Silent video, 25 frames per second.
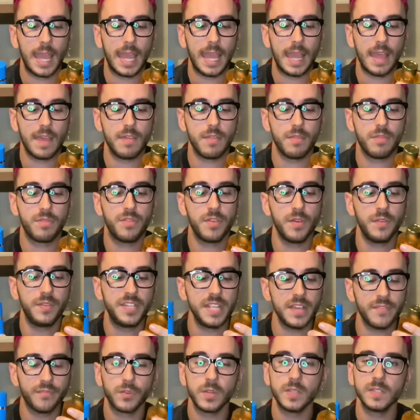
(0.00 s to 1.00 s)
The
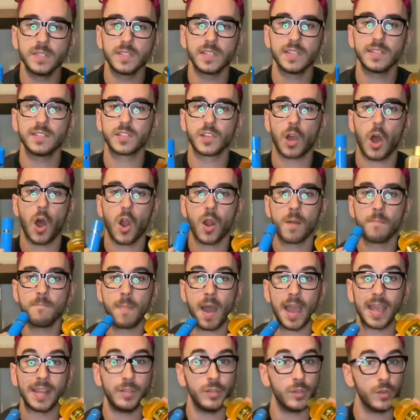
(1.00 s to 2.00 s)
differences are
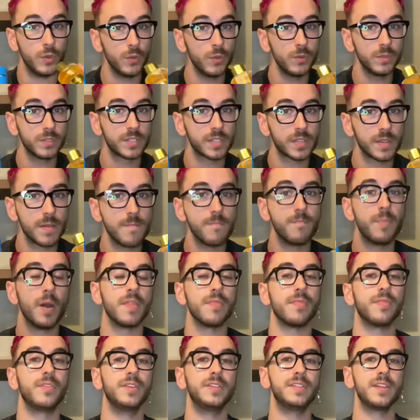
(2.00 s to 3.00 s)
minute,
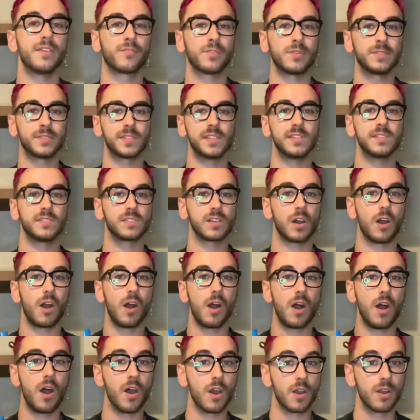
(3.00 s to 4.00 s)
but the differences
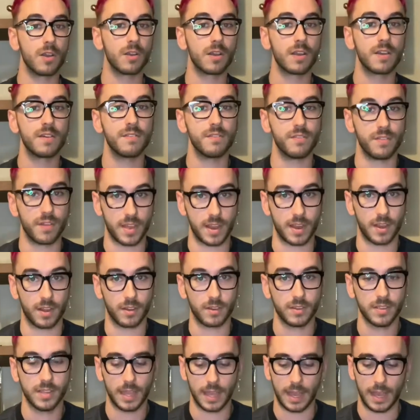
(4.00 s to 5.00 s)
are
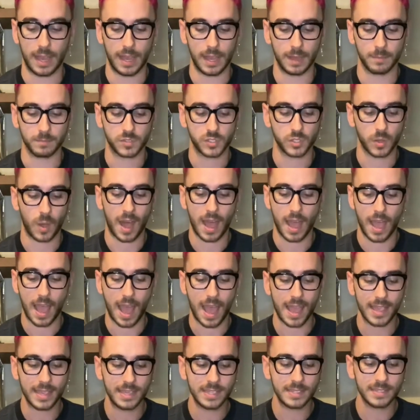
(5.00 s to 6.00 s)
there. So
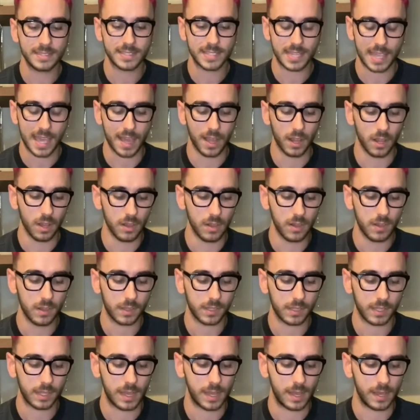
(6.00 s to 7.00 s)
I can
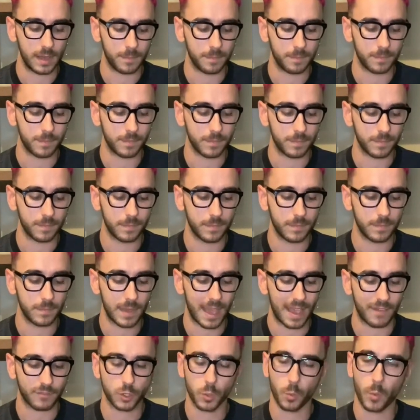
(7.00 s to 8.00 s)
tell
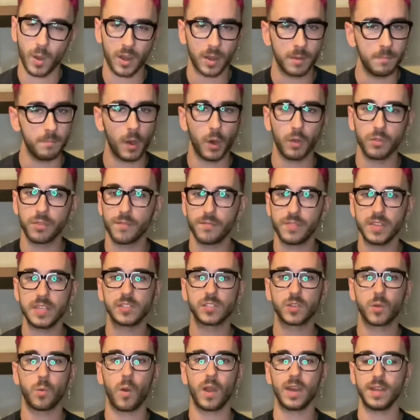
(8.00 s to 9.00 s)
after wearing both of
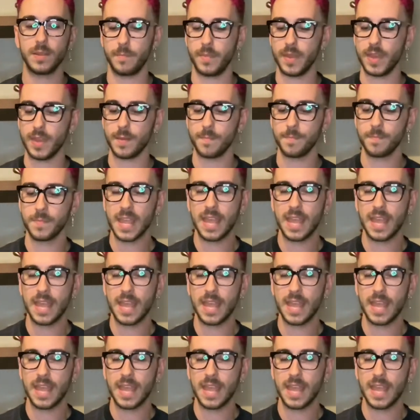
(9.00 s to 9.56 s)
these quite a bit,